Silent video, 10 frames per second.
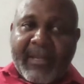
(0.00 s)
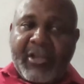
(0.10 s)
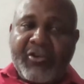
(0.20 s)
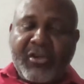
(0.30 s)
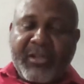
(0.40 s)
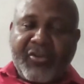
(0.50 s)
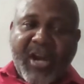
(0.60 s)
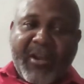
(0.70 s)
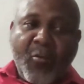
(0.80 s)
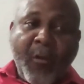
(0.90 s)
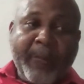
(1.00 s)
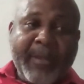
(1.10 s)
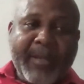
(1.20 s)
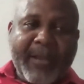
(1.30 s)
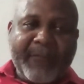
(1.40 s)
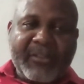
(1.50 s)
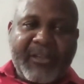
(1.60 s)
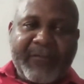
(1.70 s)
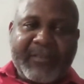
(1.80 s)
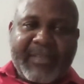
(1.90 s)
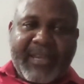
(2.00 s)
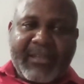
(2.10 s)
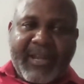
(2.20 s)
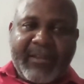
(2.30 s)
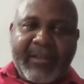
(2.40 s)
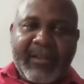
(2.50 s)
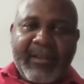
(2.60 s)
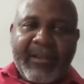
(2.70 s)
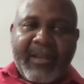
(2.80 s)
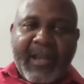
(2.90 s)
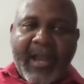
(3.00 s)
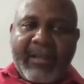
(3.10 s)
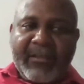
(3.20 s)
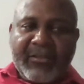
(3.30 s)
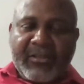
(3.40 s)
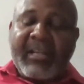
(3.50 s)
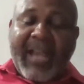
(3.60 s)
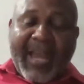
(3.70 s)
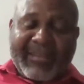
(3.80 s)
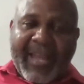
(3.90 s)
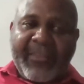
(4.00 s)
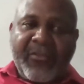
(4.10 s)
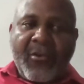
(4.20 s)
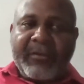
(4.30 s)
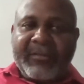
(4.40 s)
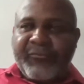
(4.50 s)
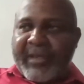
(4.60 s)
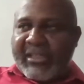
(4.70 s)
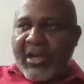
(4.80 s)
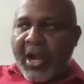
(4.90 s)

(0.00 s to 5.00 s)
the grand opening of the service station, and costs like those which